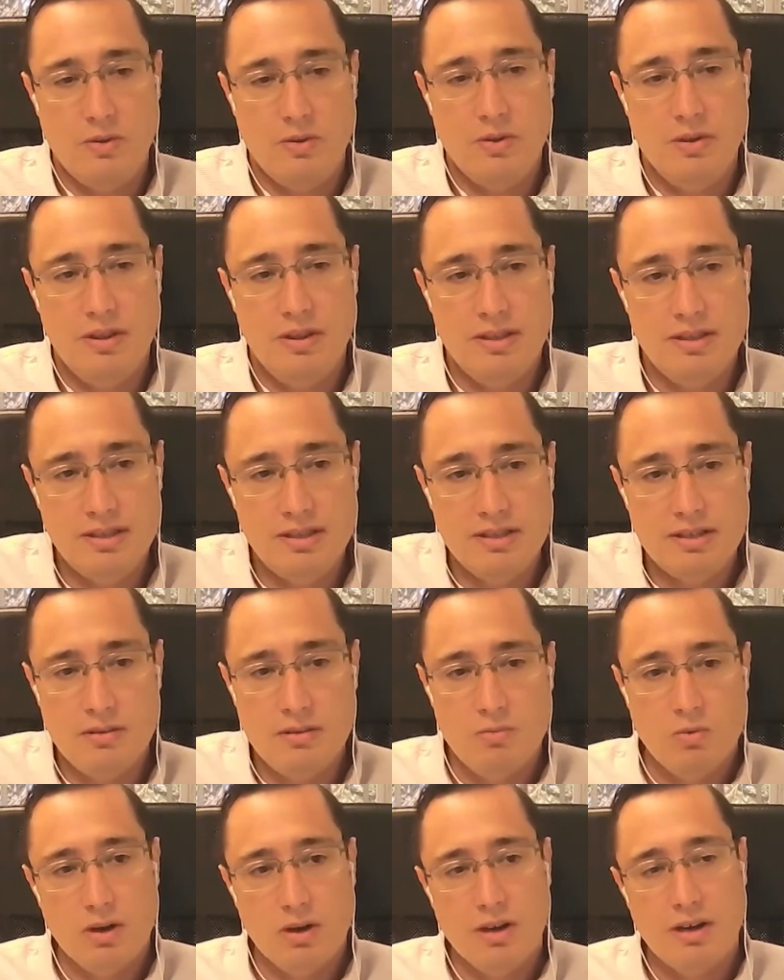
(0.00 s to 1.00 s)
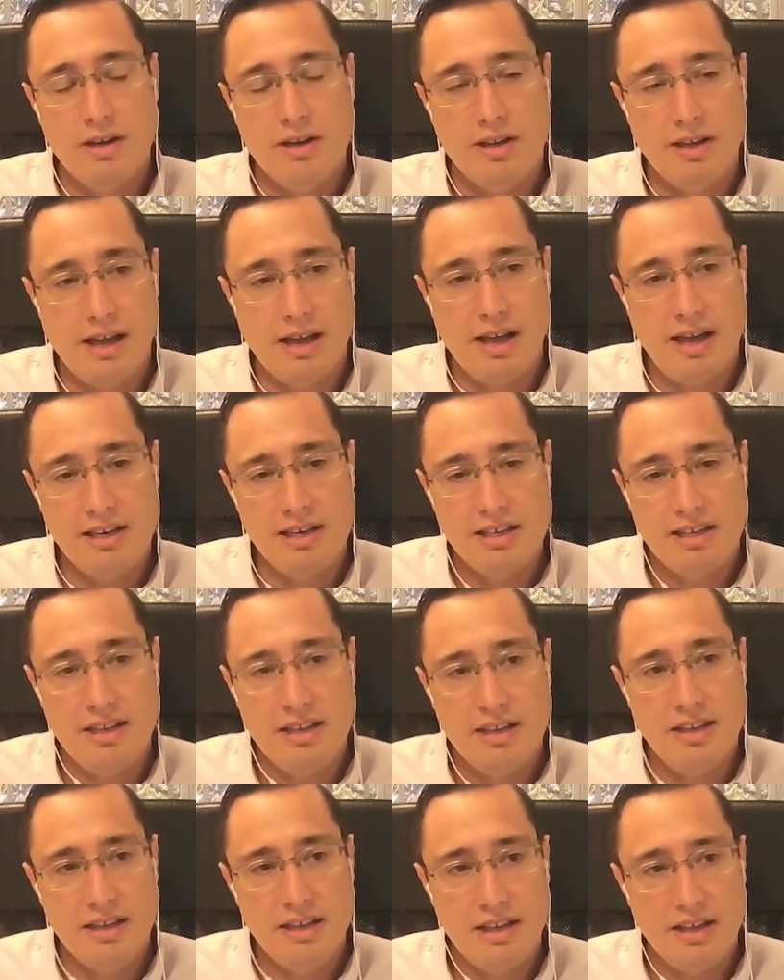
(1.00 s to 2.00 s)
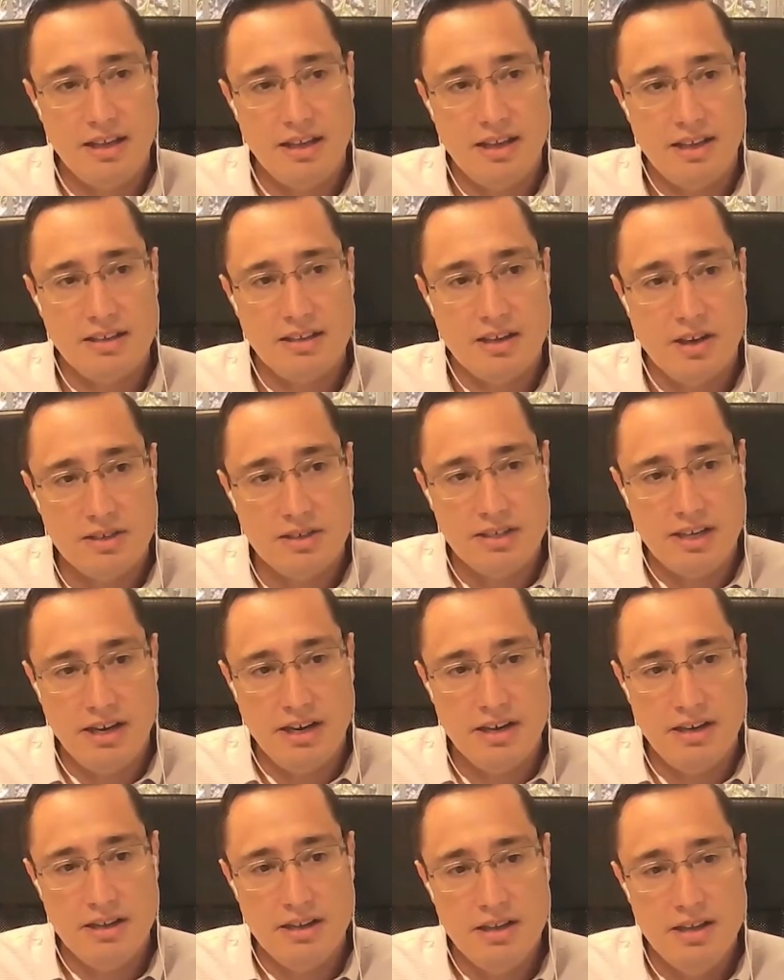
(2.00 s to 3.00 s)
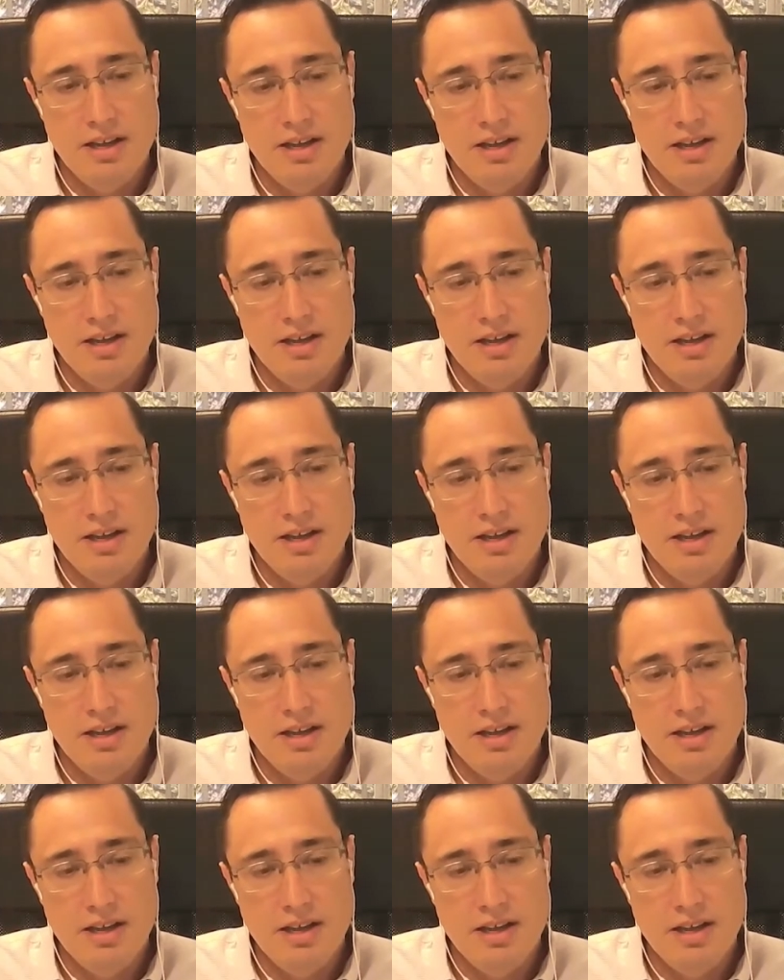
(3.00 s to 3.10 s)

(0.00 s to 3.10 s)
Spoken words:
this is some work I did at Carterra,